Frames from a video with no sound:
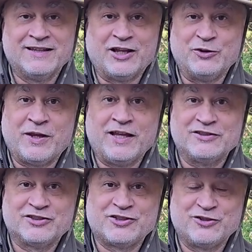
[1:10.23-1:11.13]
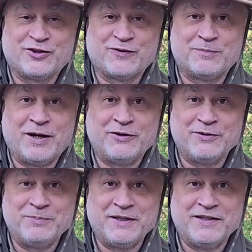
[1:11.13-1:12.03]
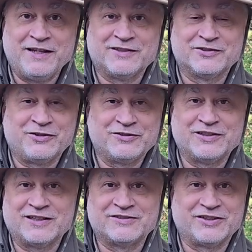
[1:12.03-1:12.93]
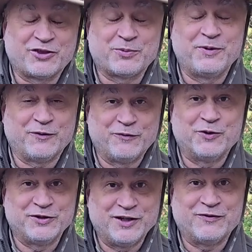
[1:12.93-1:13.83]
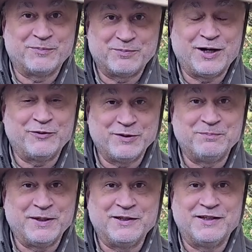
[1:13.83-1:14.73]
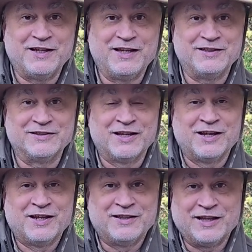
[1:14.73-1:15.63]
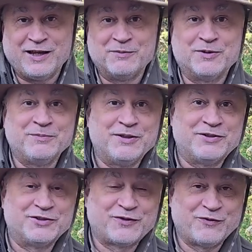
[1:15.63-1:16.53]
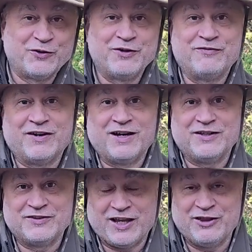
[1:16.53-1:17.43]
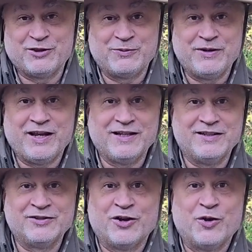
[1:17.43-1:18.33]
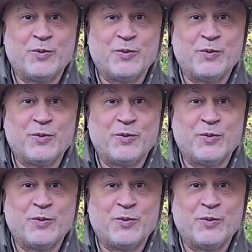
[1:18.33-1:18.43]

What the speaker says: Now, you can't just search for Browning BDA because there's actually like 3 or 4 different Browning BDAs, 9mm, 45s, and 380s.